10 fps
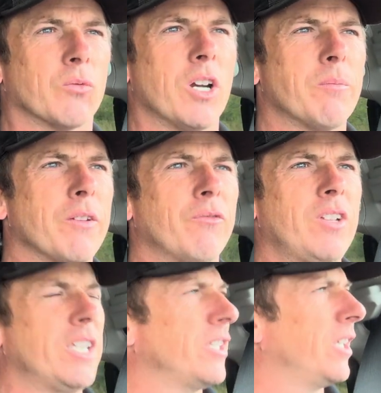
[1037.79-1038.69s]
Where am I
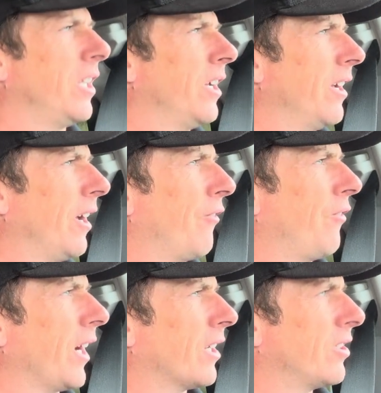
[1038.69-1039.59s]
feeling the
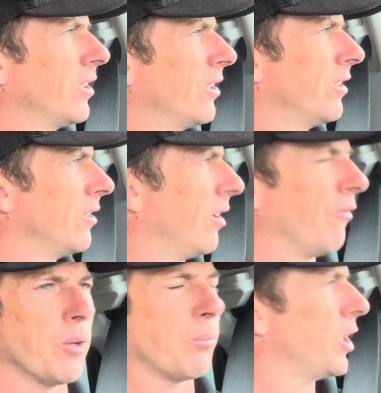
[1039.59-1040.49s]
effect
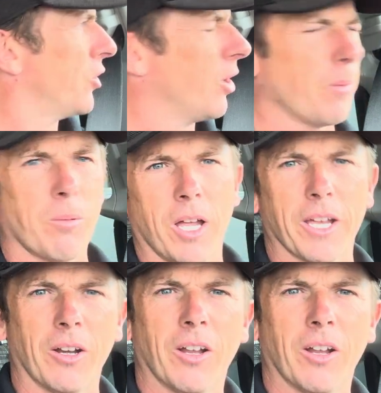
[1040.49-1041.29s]
of the pressure I'm applying?